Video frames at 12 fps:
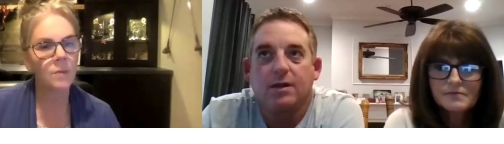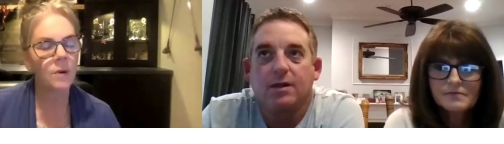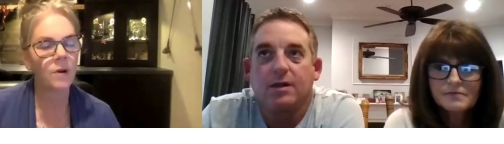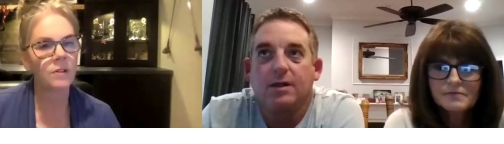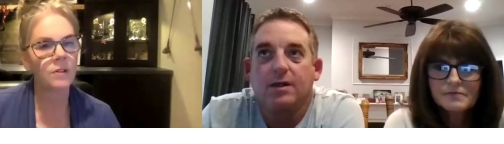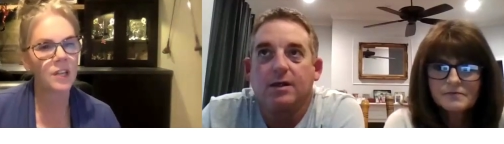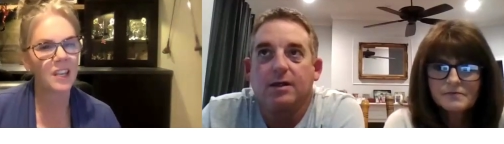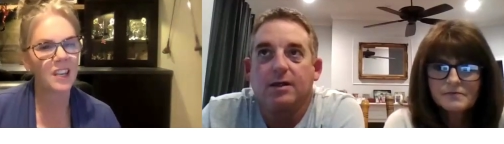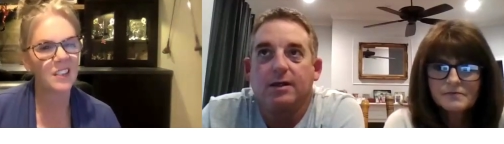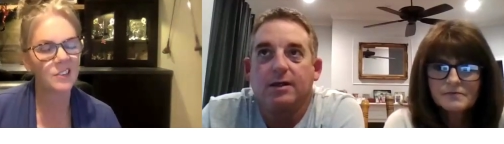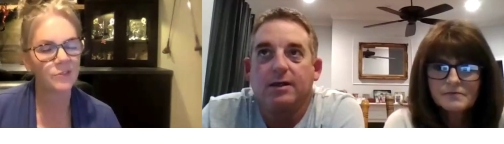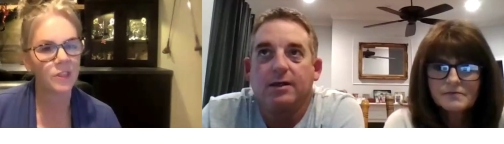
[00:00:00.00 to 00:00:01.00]
Speaker 1: about looking
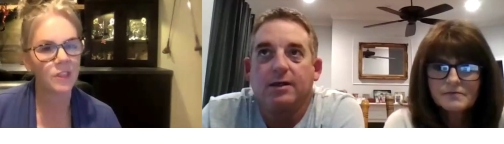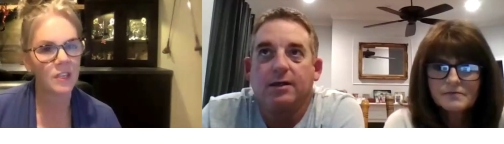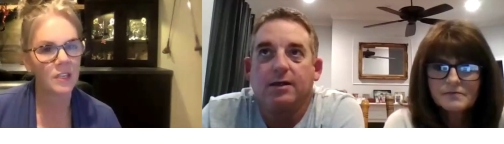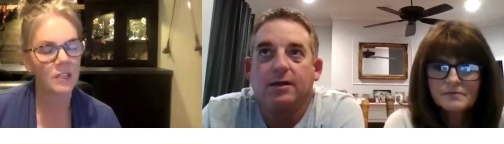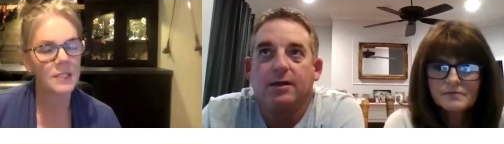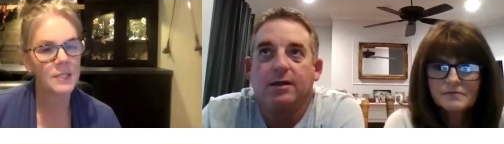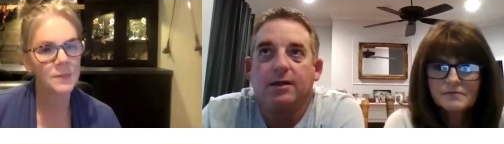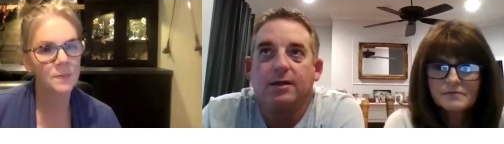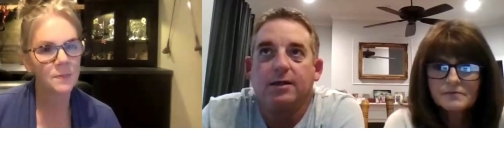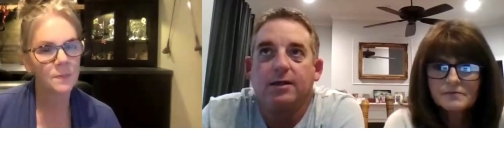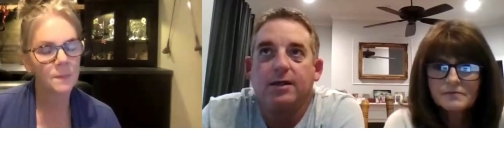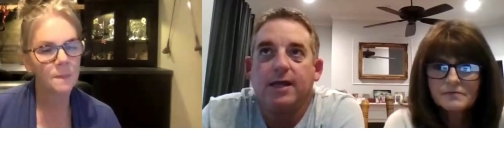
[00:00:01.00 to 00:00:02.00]
at different things.
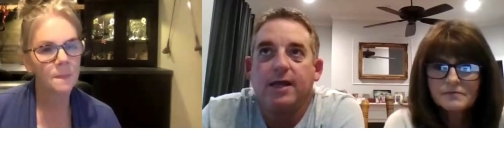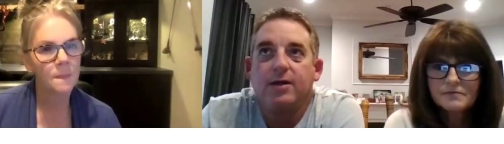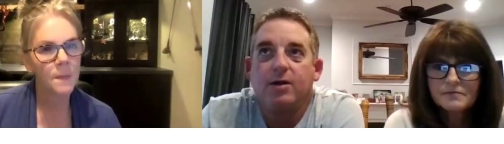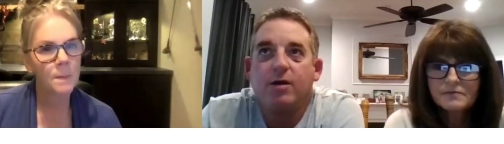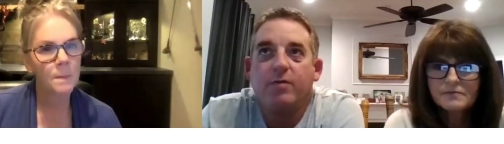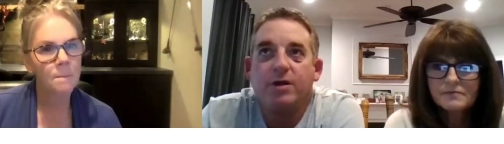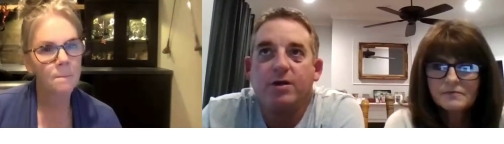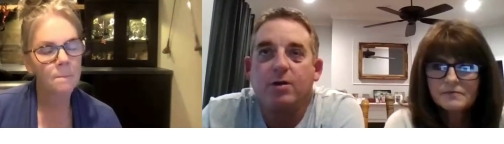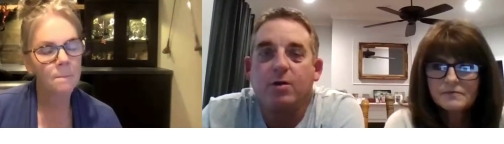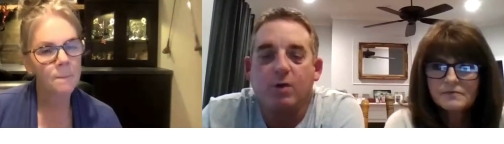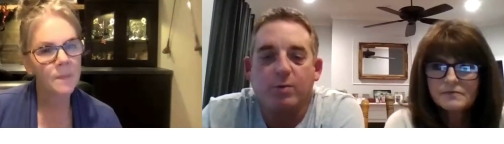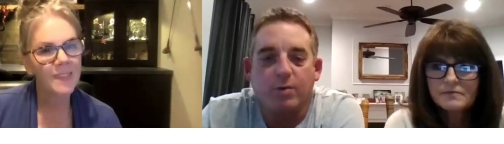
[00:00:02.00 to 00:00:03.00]
Speaker 2: Yeah, you know, I've
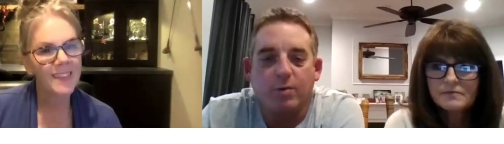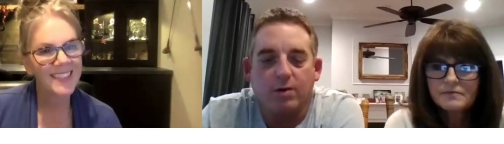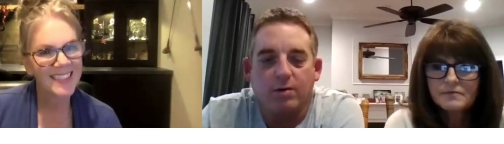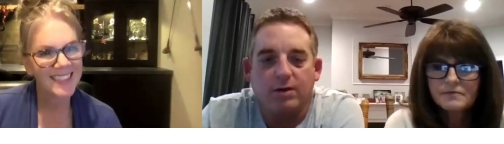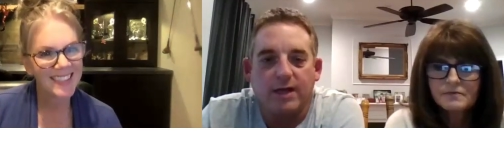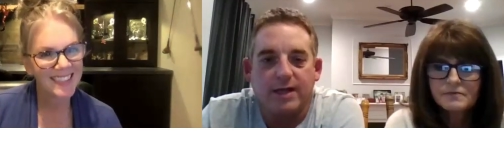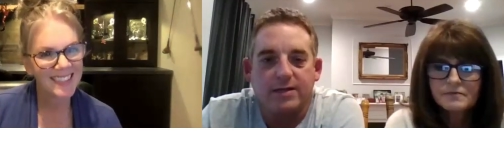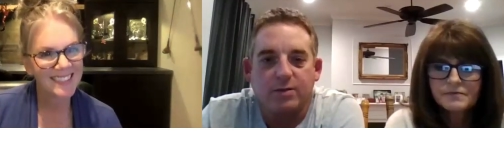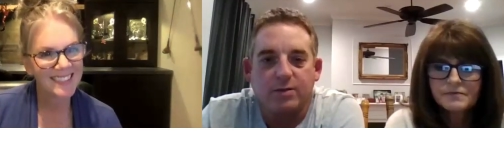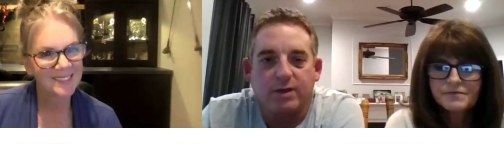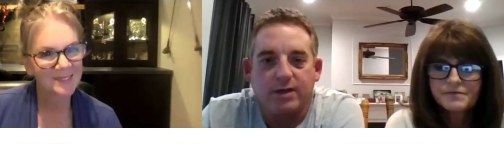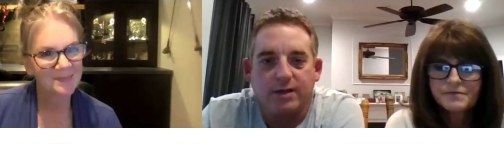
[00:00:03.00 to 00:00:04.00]
been in the corporate world the
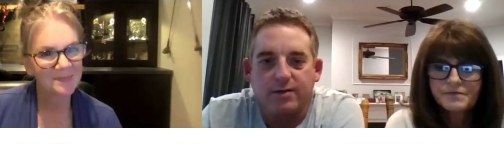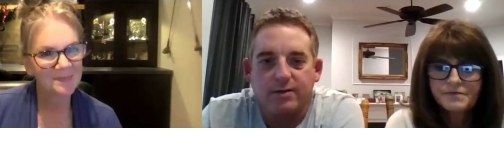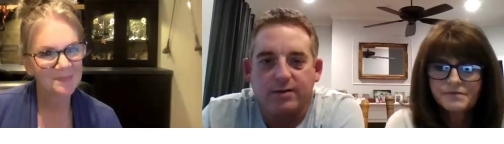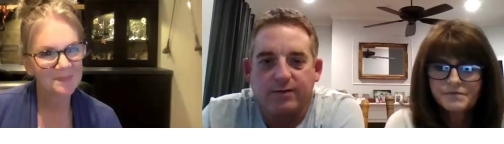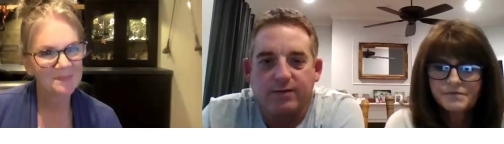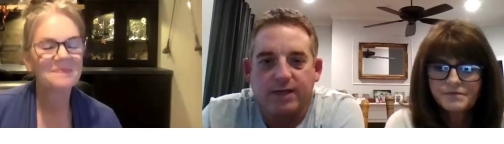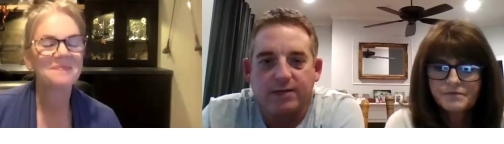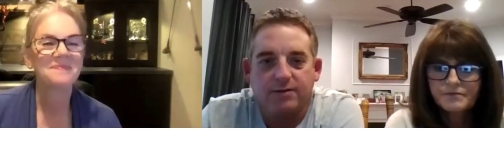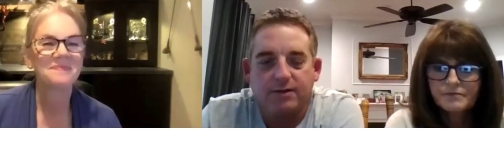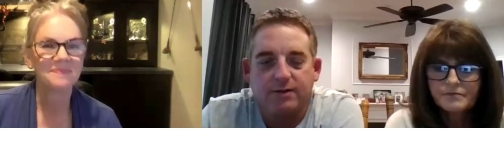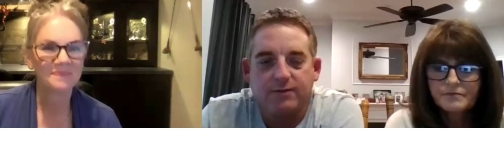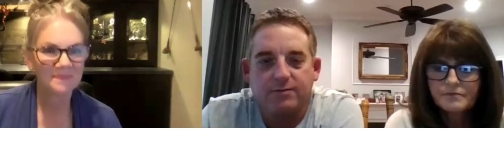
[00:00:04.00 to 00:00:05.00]
last 20 years. I've
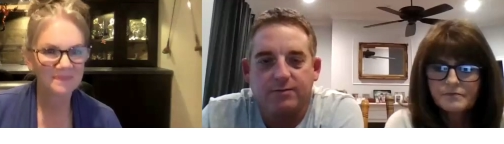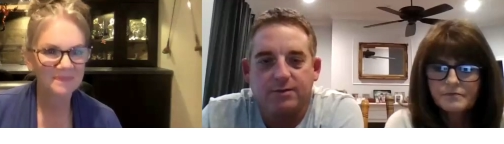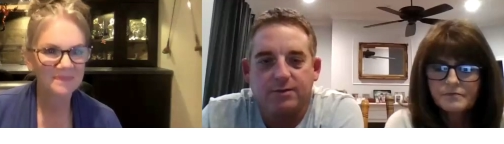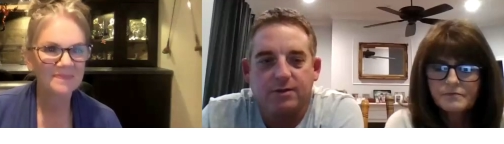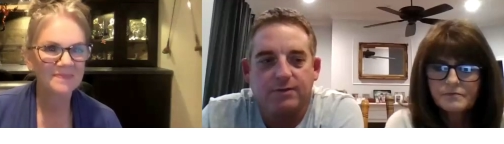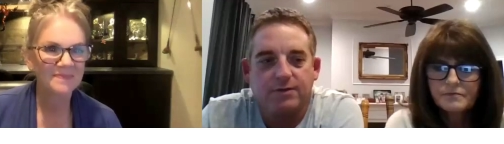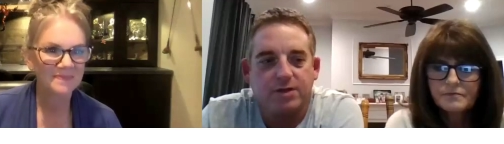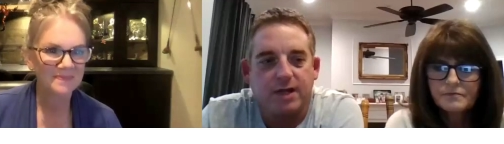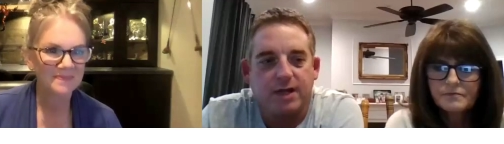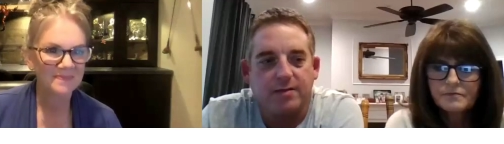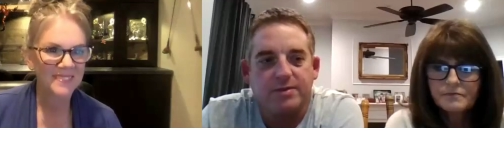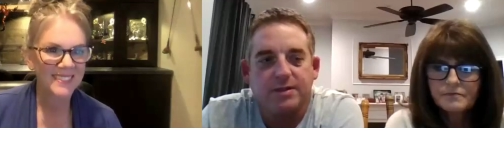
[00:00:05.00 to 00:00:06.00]
only had two different two
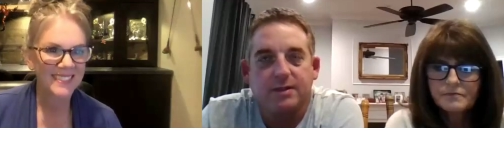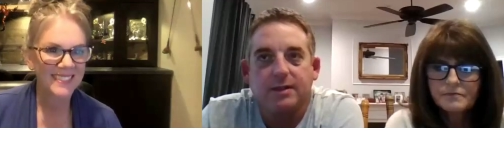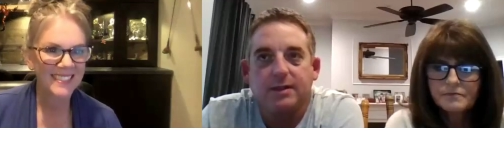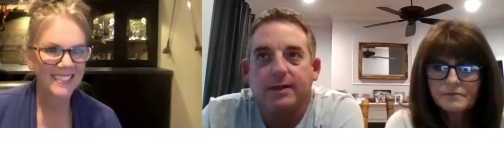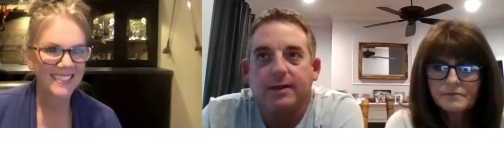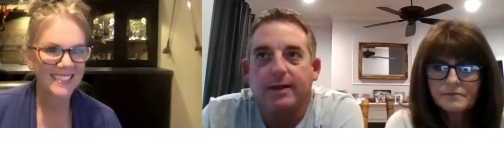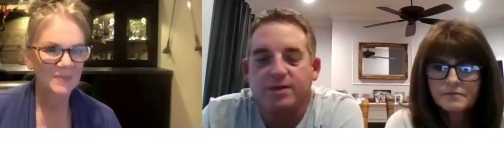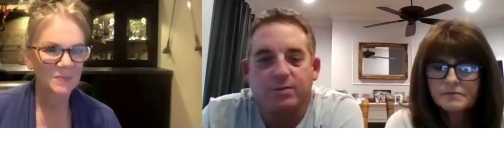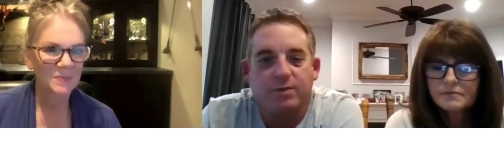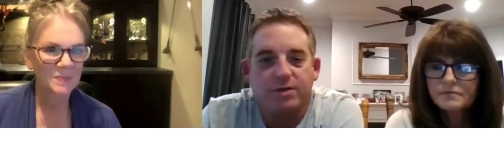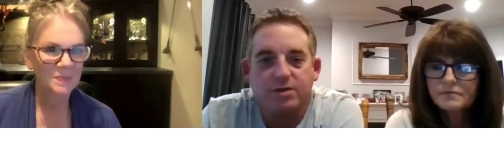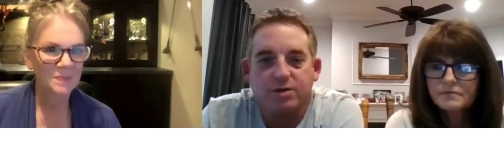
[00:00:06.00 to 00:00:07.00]
different jobs. One
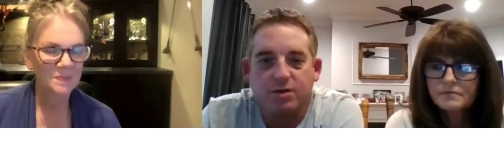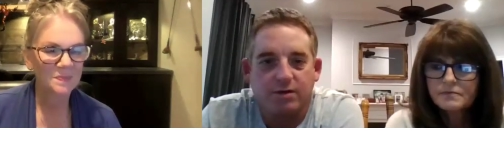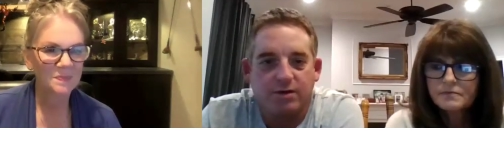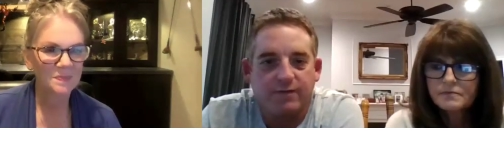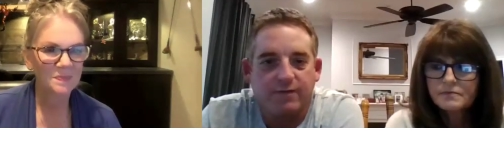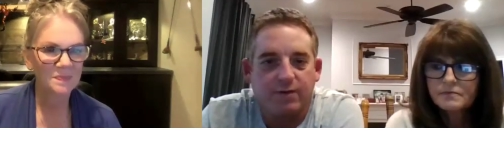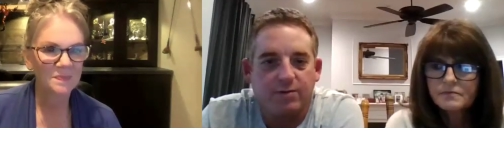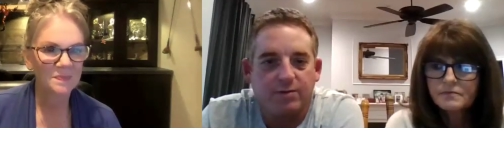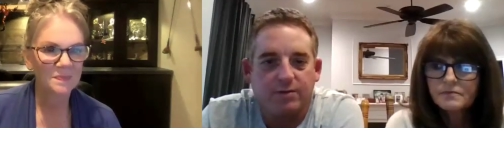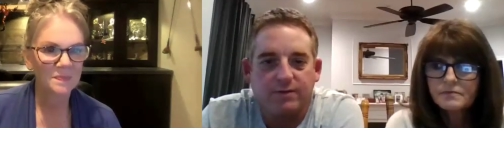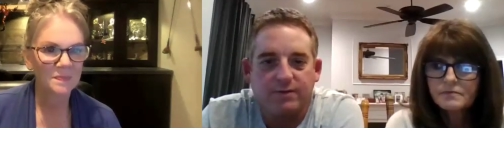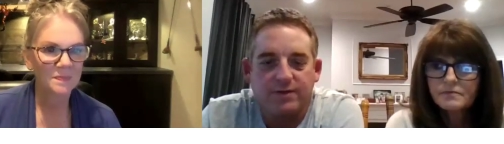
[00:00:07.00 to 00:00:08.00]
was with a security firm